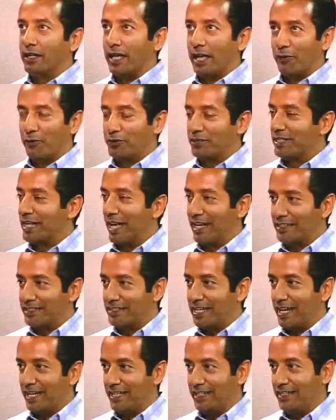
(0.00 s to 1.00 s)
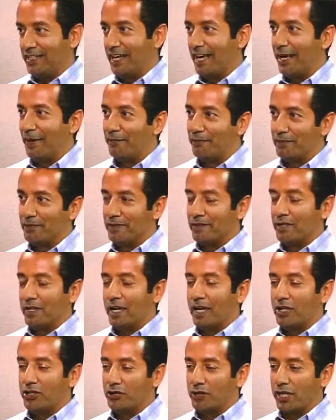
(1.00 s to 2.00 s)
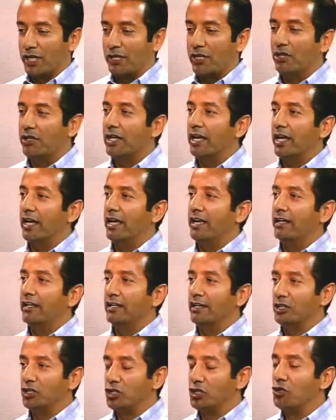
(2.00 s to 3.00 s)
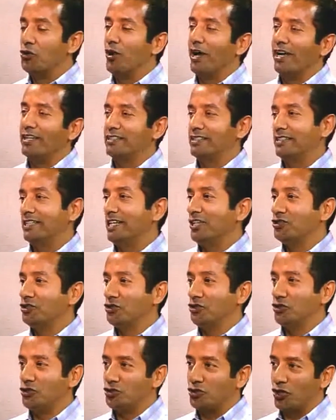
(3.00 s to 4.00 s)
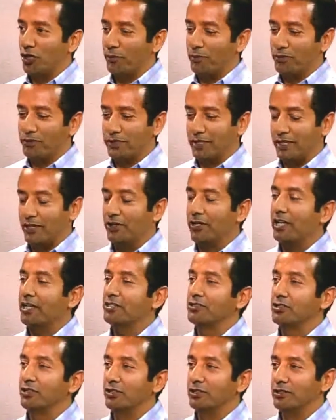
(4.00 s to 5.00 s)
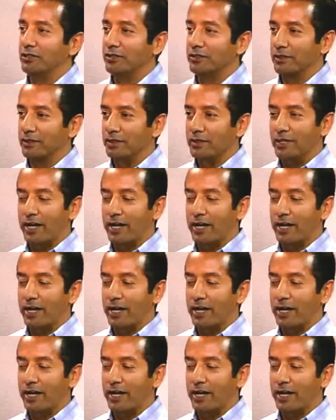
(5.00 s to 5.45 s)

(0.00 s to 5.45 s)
it was test taking day, and you're like, okay, you as a teacher, you show up, you say, okay, students,